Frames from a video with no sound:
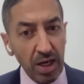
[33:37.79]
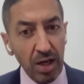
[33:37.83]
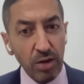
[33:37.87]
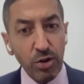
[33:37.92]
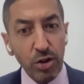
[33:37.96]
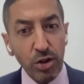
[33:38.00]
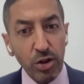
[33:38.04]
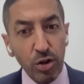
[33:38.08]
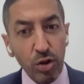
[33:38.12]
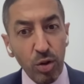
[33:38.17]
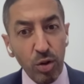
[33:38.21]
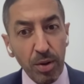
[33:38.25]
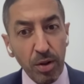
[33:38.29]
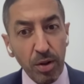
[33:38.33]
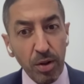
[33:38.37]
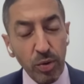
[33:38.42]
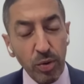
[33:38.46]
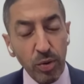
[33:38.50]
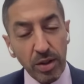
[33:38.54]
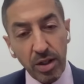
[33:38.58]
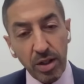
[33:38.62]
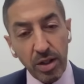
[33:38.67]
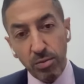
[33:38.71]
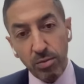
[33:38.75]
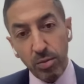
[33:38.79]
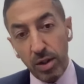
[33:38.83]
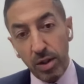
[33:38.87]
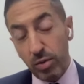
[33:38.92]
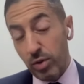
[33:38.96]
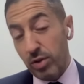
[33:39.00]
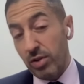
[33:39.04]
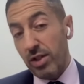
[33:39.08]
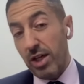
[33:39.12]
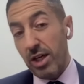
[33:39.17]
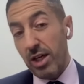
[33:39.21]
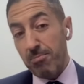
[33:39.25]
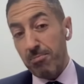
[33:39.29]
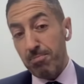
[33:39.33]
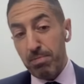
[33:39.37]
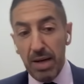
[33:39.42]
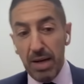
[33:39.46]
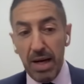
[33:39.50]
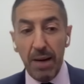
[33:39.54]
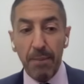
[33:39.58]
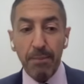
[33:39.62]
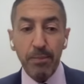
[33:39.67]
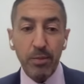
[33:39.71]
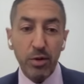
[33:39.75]
How did it go about doing that? Well, it would take
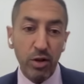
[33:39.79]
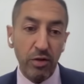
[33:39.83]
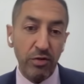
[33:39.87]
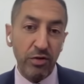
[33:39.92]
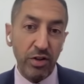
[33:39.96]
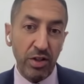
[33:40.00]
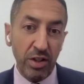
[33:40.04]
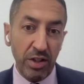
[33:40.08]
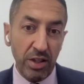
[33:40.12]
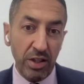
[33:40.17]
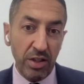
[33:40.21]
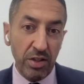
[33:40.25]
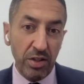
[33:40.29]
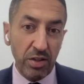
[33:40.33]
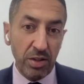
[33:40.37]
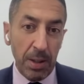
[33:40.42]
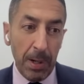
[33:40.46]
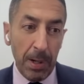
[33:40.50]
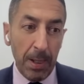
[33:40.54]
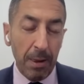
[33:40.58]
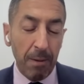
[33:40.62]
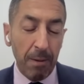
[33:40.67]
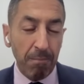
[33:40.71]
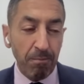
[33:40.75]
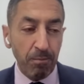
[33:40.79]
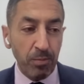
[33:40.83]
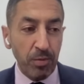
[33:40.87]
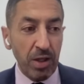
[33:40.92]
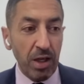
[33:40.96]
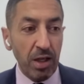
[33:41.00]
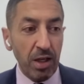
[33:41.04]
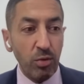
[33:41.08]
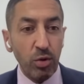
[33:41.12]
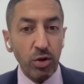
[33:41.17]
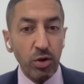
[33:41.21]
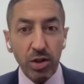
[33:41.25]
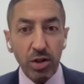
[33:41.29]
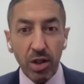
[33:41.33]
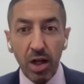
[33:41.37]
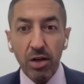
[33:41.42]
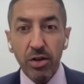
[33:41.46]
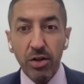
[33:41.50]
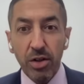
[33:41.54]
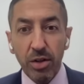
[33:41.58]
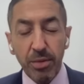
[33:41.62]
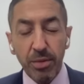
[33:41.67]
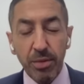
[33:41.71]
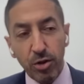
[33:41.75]
maps of cities, and it would
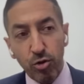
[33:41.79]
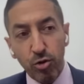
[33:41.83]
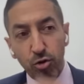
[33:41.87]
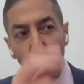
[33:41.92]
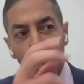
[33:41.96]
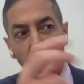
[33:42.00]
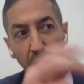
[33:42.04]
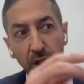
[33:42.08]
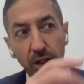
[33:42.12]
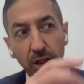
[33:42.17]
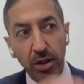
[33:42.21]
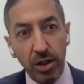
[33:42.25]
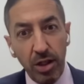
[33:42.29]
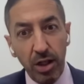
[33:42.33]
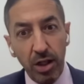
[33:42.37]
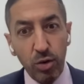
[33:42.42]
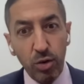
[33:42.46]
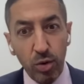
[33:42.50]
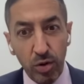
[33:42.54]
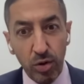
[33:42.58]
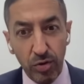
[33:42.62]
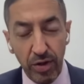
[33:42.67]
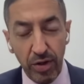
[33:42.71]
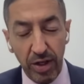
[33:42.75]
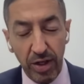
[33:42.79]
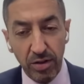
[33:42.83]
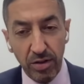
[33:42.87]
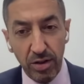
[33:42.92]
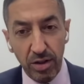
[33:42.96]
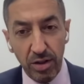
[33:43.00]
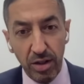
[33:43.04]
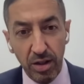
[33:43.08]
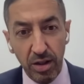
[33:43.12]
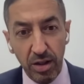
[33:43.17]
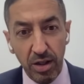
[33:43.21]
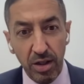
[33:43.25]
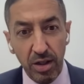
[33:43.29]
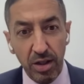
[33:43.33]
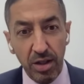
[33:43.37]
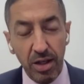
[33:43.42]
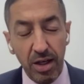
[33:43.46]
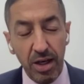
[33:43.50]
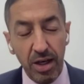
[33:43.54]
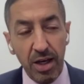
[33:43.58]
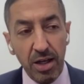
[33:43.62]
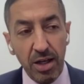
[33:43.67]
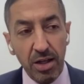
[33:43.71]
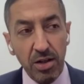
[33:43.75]
color them in green, yellow, or red.
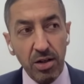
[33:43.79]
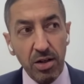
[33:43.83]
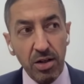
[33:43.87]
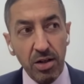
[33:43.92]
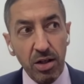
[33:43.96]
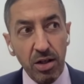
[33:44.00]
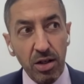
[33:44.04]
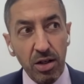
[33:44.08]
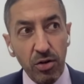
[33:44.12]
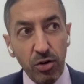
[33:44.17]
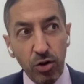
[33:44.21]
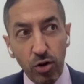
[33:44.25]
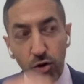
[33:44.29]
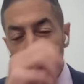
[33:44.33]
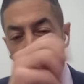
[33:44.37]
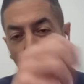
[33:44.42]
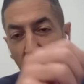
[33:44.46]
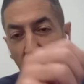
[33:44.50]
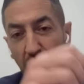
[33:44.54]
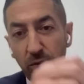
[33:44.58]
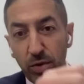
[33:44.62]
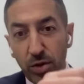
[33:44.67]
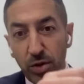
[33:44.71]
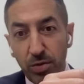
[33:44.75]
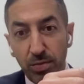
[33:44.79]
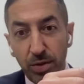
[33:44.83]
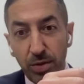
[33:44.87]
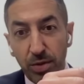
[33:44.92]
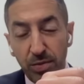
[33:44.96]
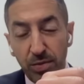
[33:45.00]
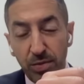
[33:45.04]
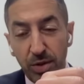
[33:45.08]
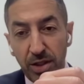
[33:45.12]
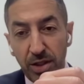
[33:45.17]
And the green would